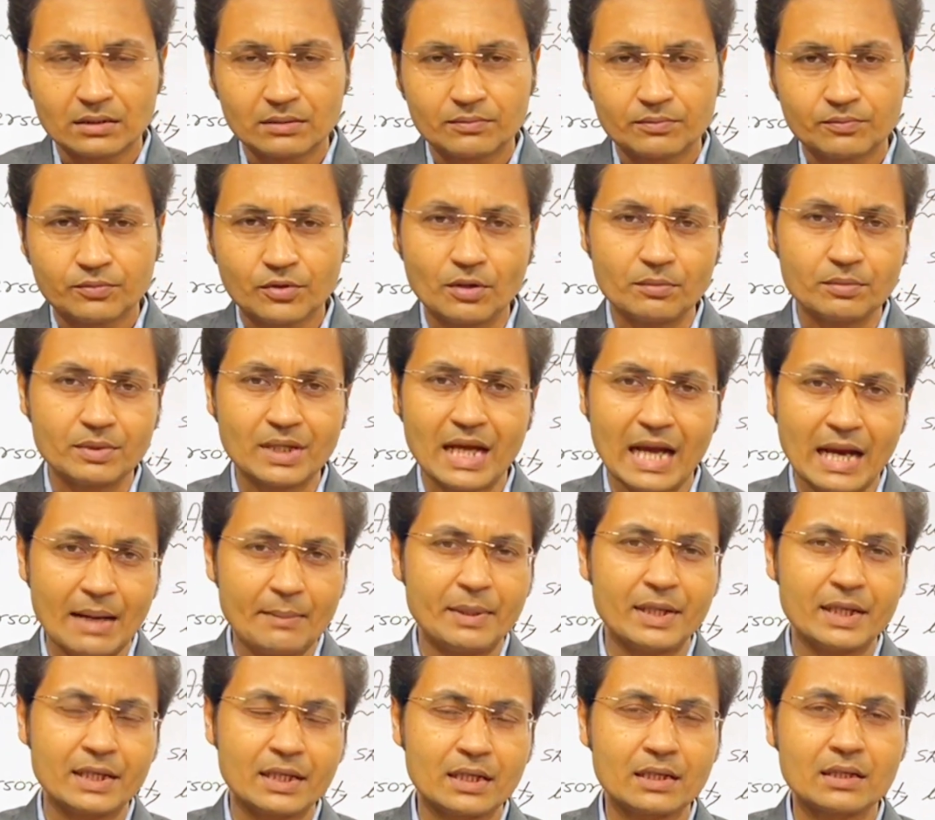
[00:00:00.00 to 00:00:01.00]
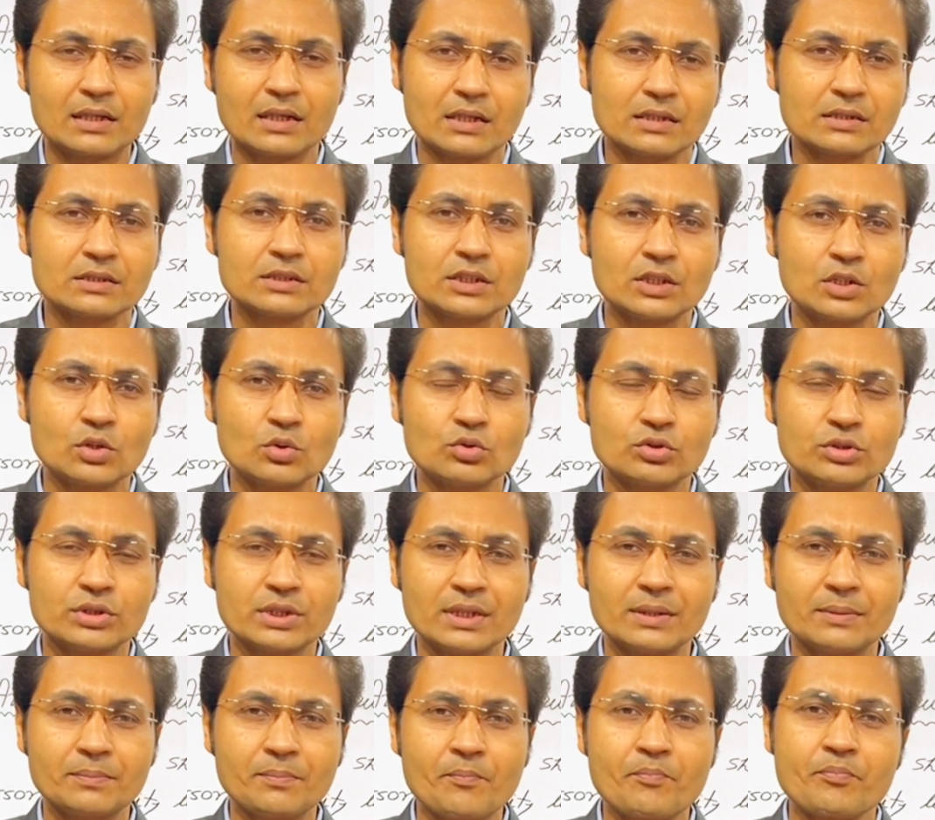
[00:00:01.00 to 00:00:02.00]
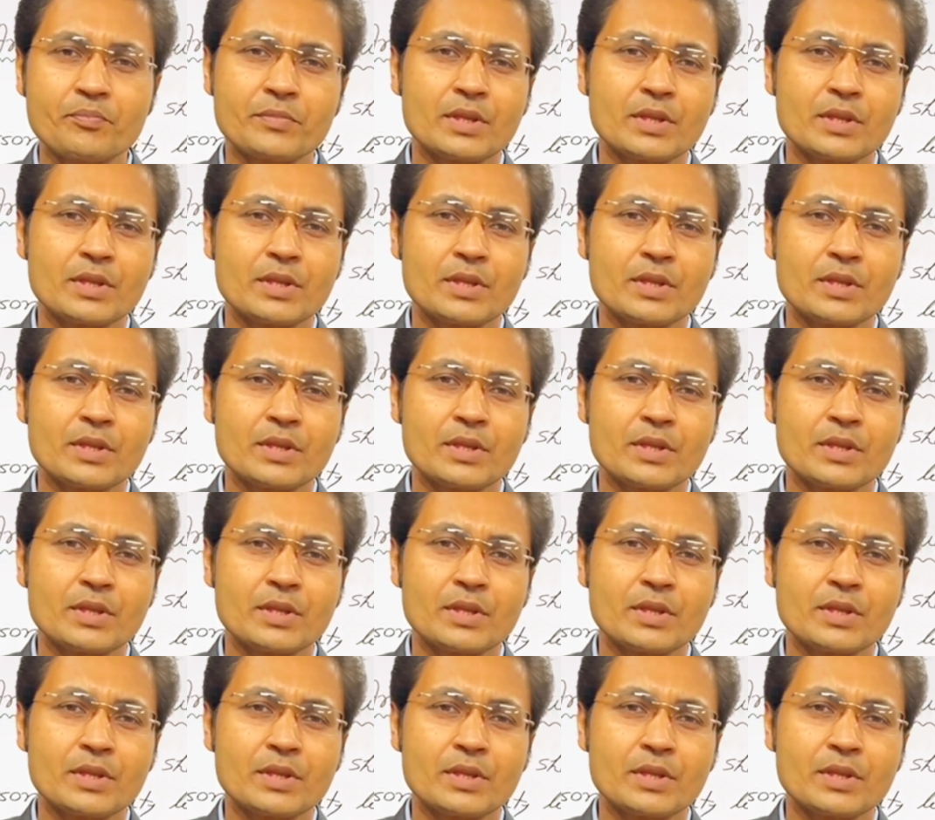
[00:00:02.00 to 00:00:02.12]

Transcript: from the American Constitution,